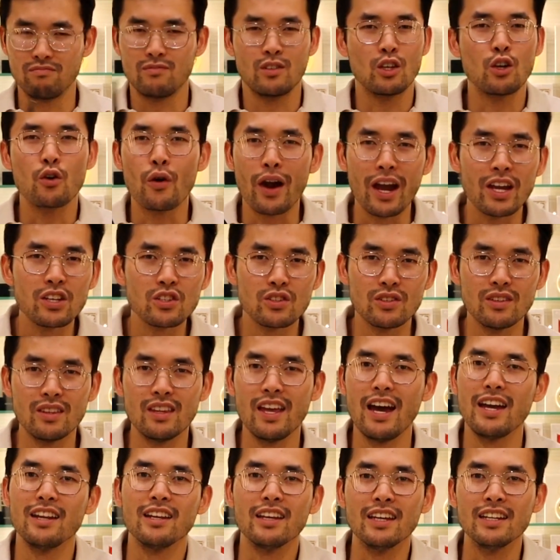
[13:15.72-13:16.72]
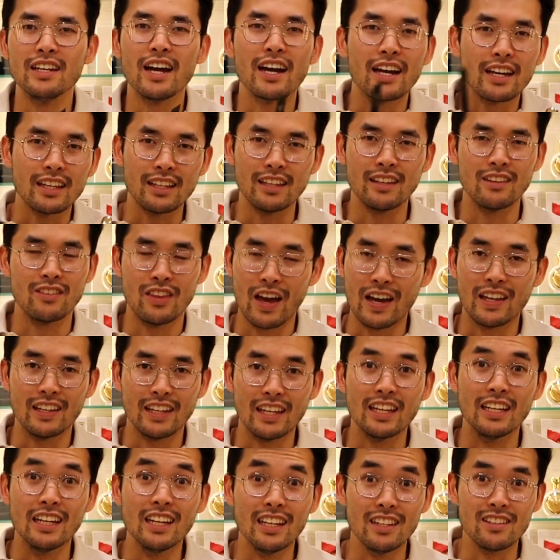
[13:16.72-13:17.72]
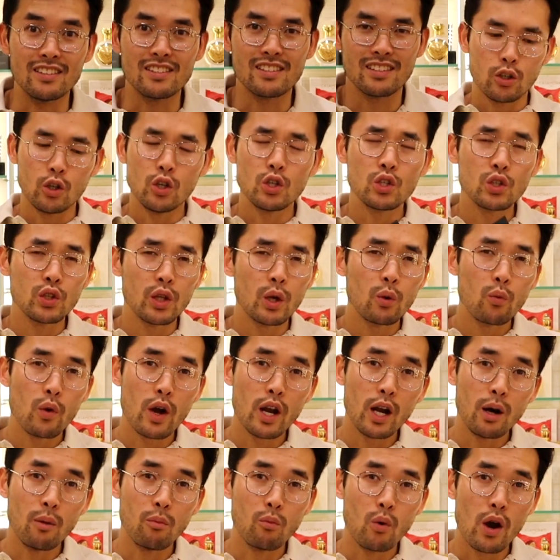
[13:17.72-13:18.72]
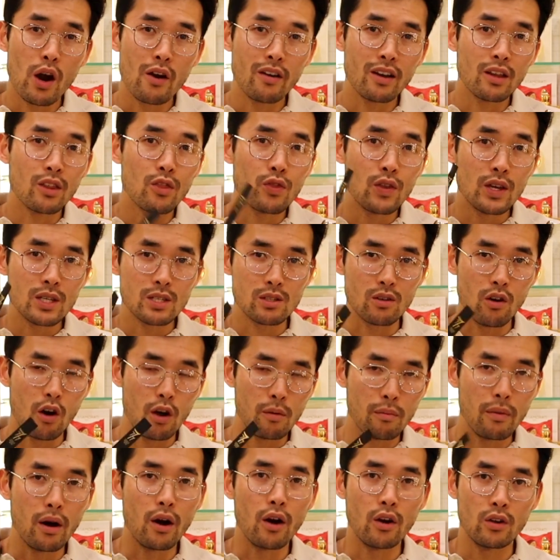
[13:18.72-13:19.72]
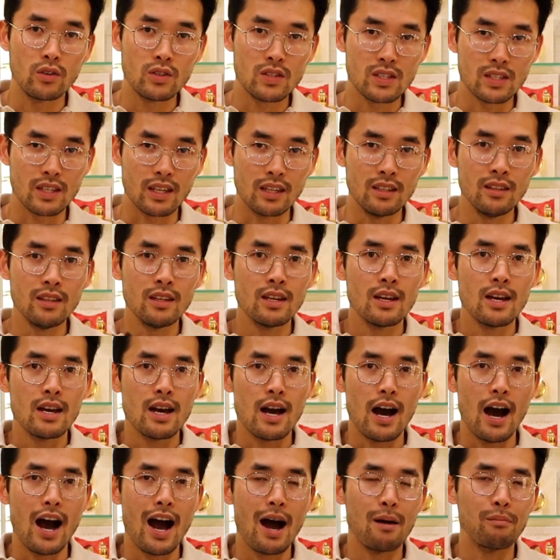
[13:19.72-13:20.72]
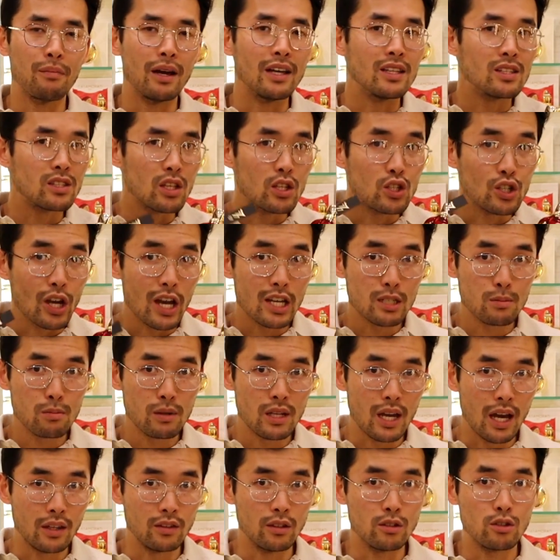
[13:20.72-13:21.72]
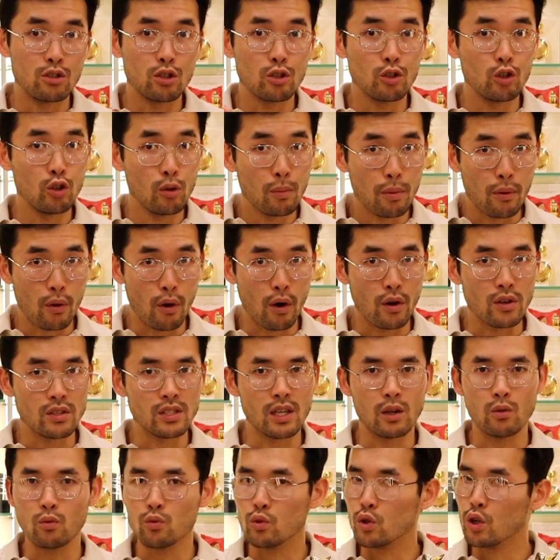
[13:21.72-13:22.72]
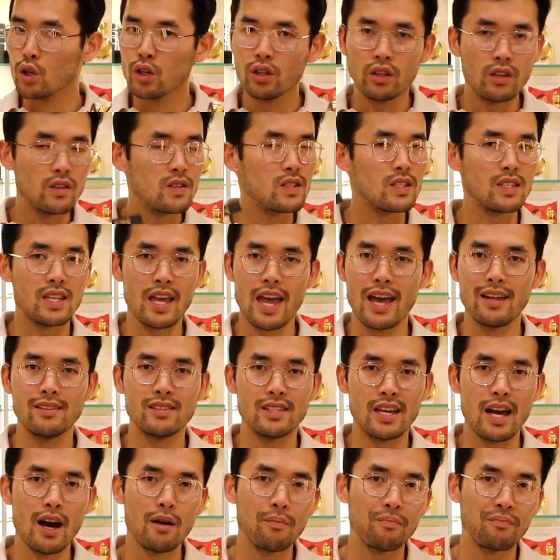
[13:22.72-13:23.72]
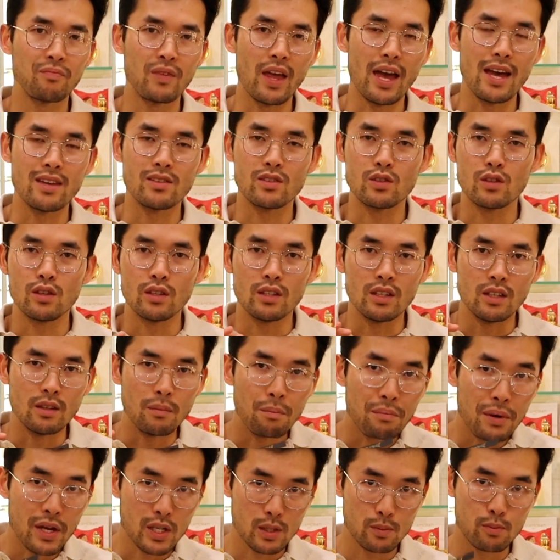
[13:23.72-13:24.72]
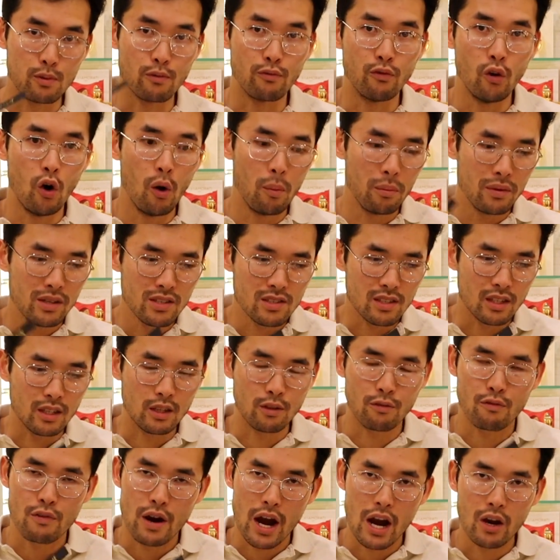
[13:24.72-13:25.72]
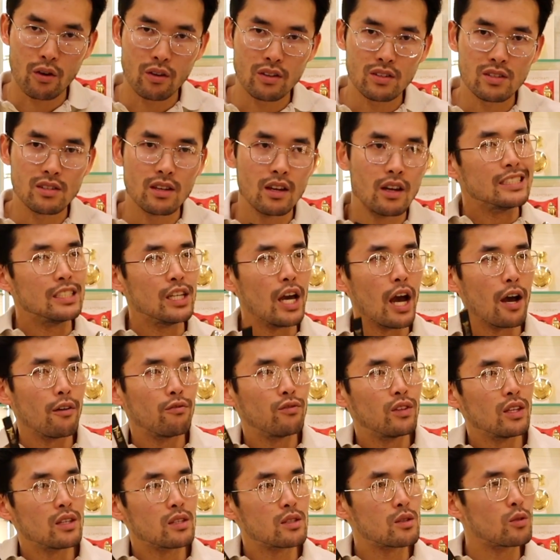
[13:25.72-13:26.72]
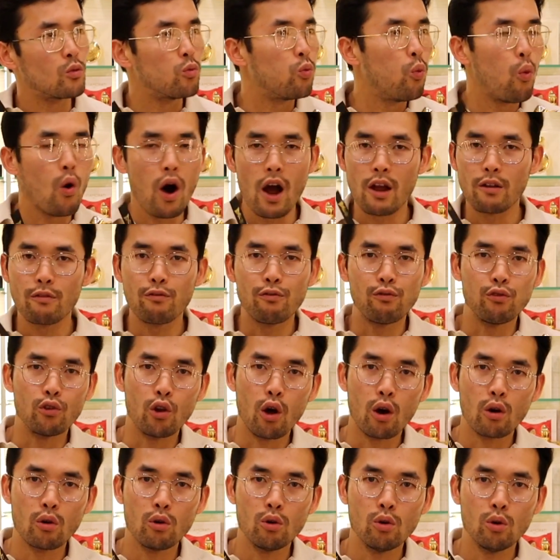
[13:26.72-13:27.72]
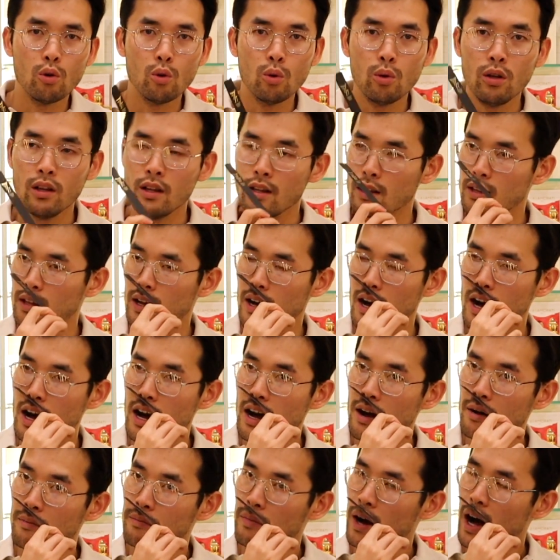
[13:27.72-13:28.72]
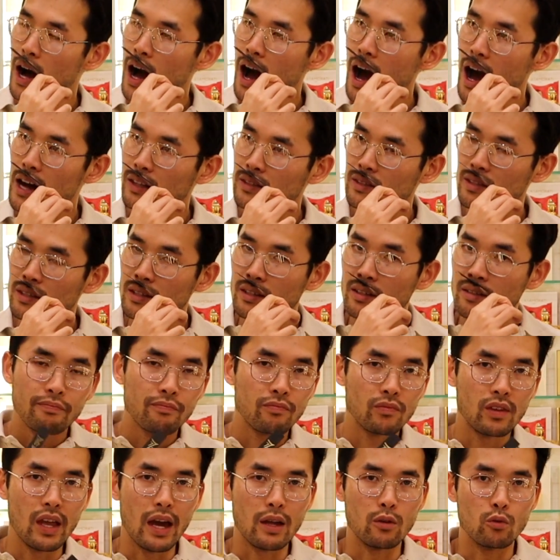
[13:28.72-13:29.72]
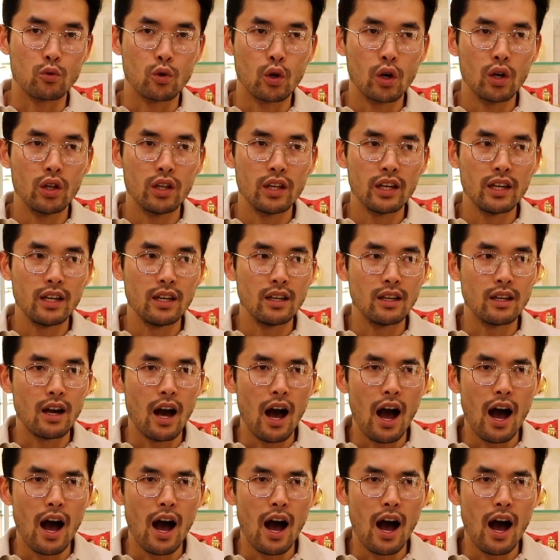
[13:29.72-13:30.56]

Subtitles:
creation that it is. Usually when I'm wearing this on my own skin, it's the jasmine and tuberose that really stands out as the best performers in the fragrance. You have this white floral heart that really